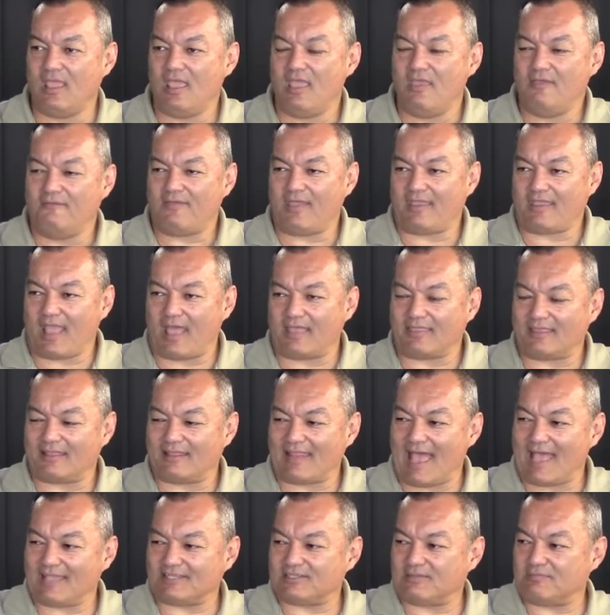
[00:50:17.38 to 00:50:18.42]
If I got the
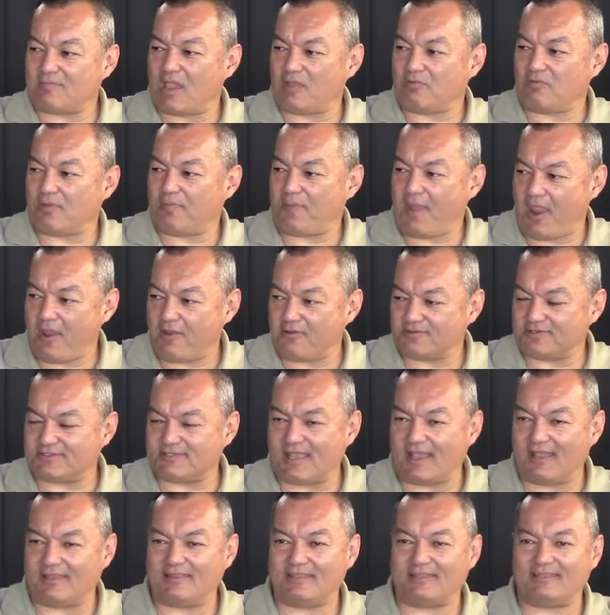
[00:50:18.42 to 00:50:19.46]
last of my repairs
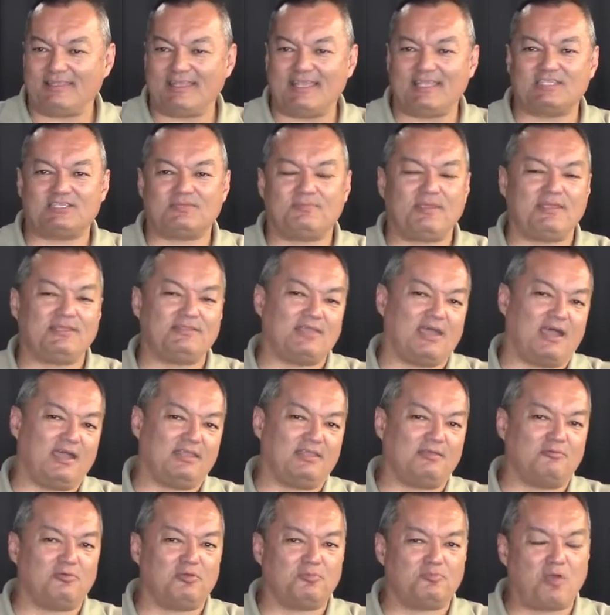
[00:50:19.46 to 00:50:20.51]
done that needs to be done,
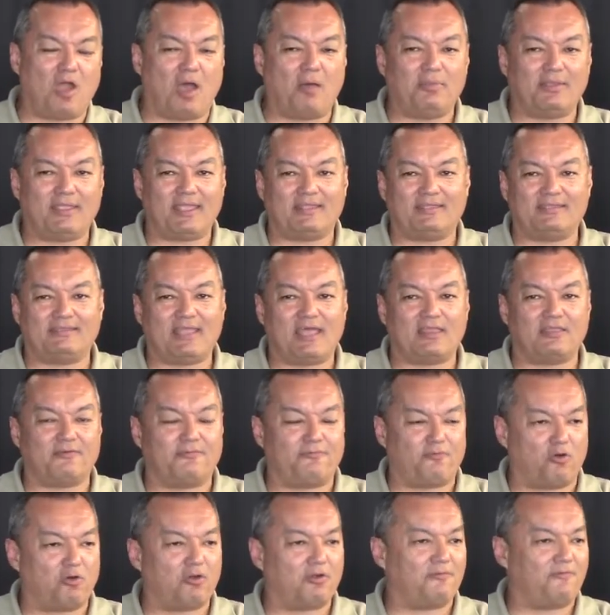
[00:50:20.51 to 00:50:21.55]
it would probably get another
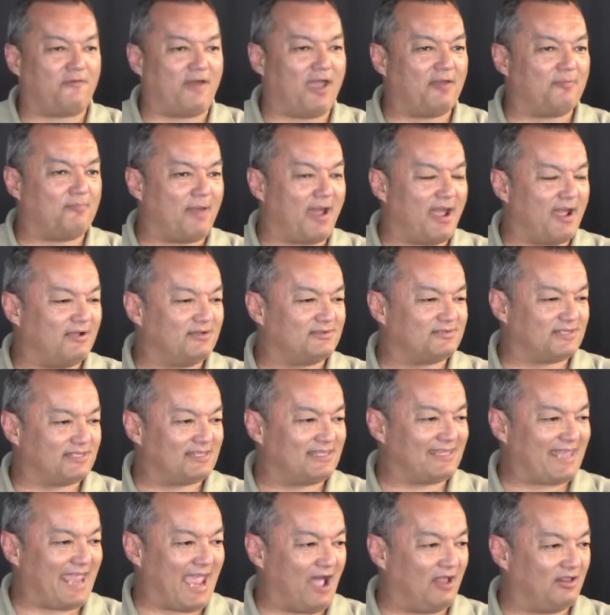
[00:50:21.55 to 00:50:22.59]
4 or 5 miles of
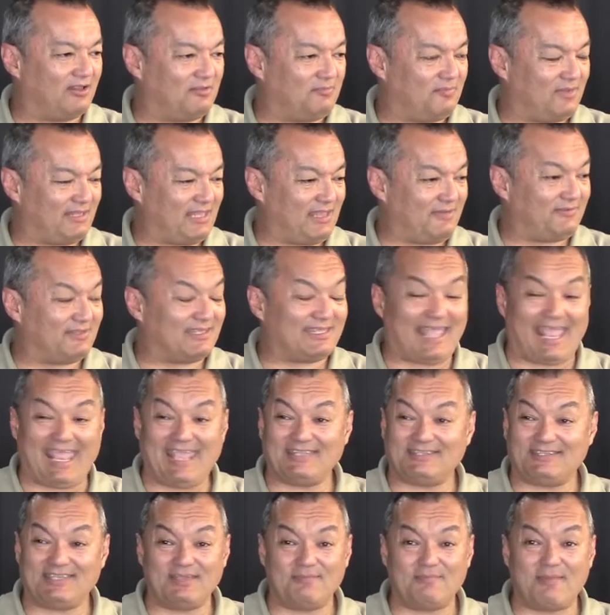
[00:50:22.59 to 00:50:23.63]
the gallon. But even at
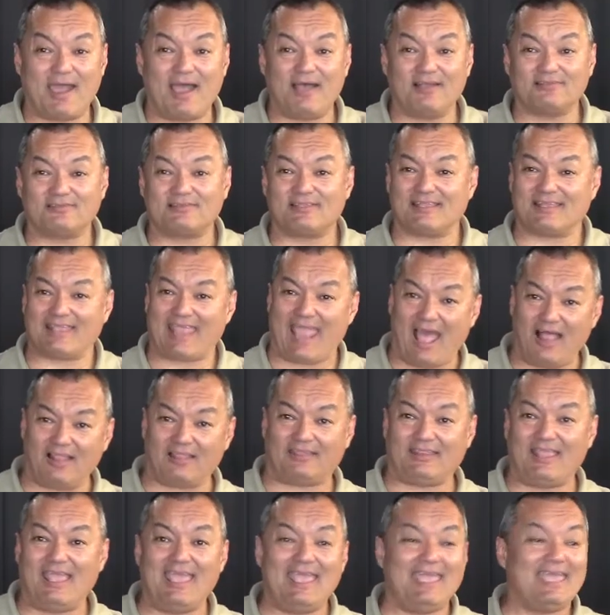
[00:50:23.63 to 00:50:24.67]
18 miles of the
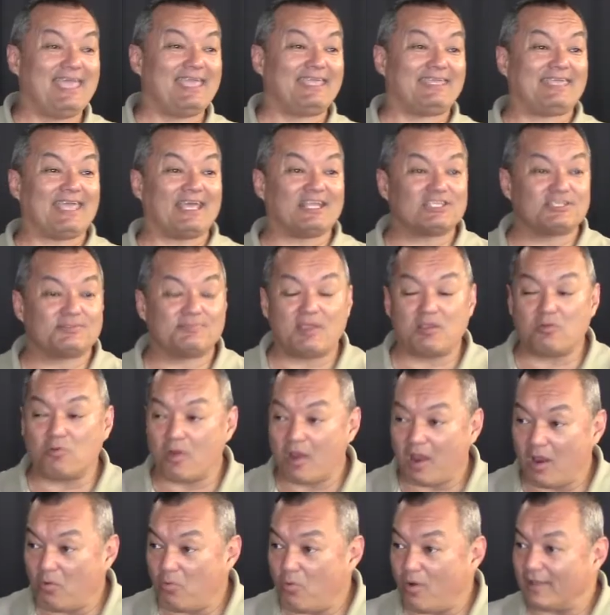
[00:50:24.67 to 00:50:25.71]
gallon, it gets me
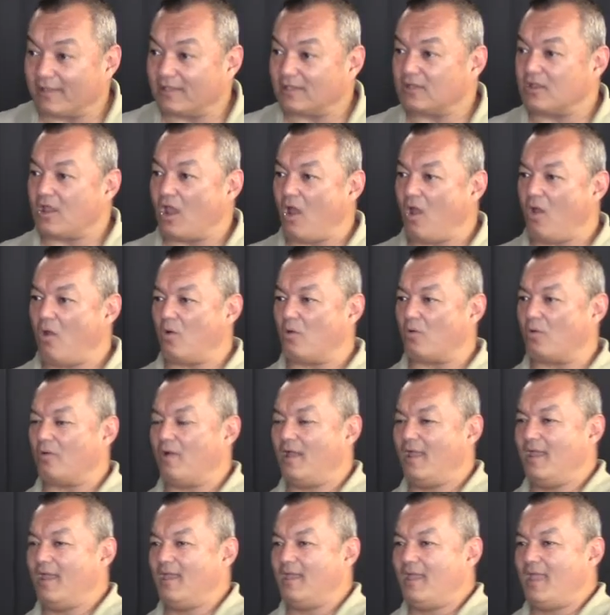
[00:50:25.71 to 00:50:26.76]
where I want to go.
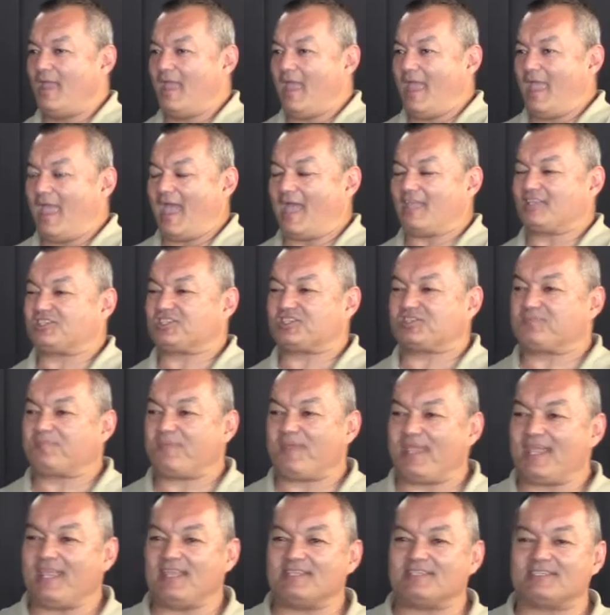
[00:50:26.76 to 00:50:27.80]
At
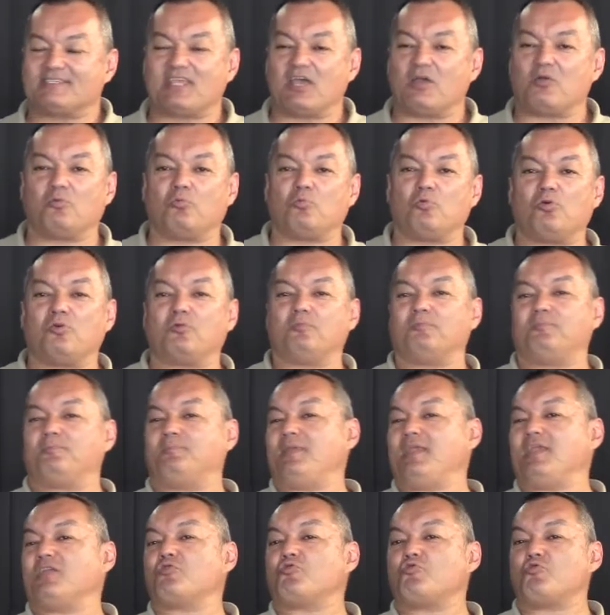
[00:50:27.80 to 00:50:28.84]
speeds that would
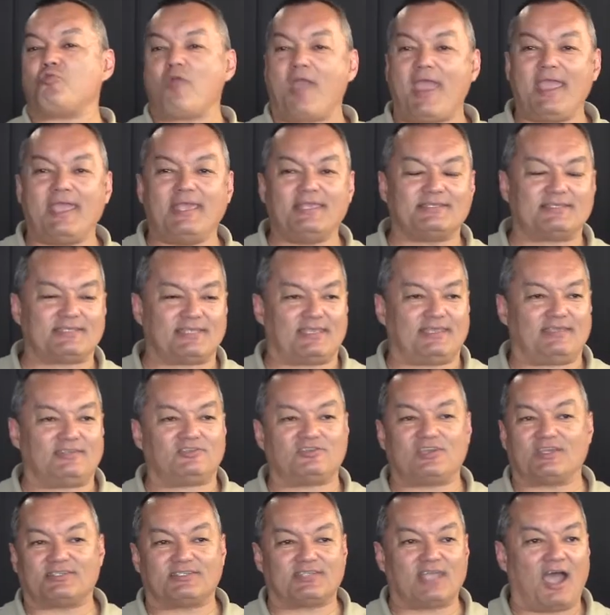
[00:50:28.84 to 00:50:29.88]
be crazy
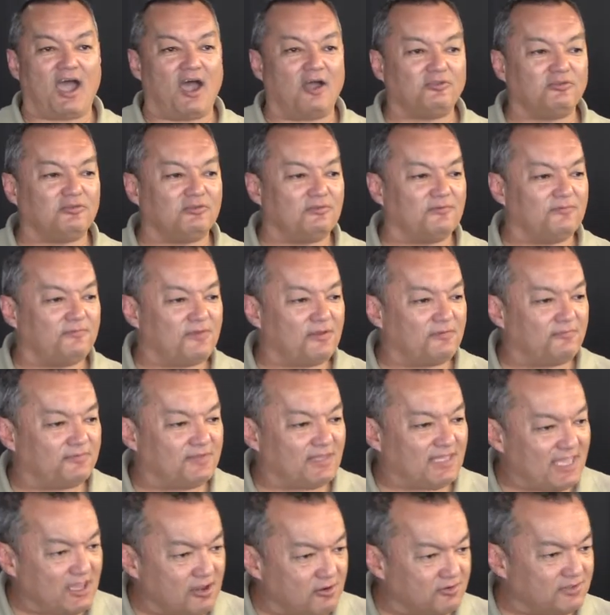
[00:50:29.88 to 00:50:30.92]
just 150
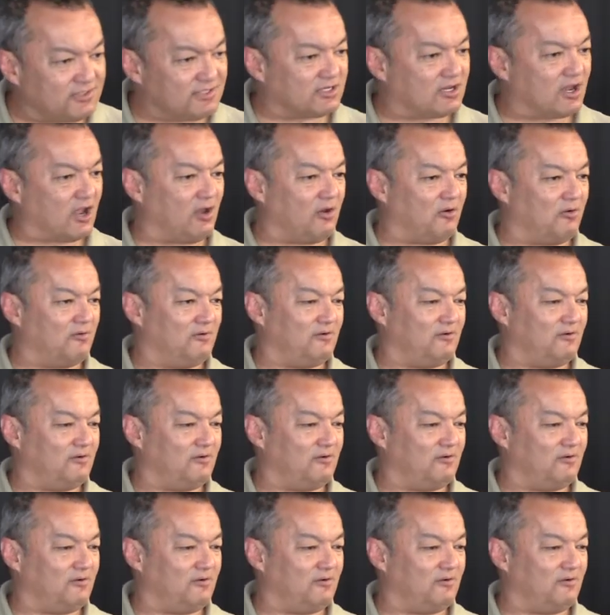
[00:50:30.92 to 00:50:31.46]
years ago.